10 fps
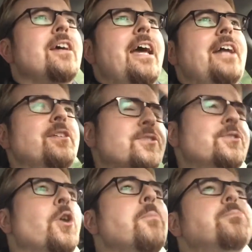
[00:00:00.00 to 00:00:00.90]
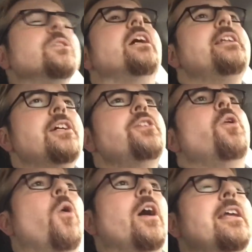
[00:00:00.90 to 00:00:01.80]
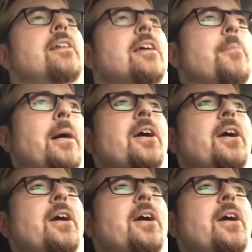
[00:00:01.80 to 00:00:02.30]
and you're so bloody annoyed by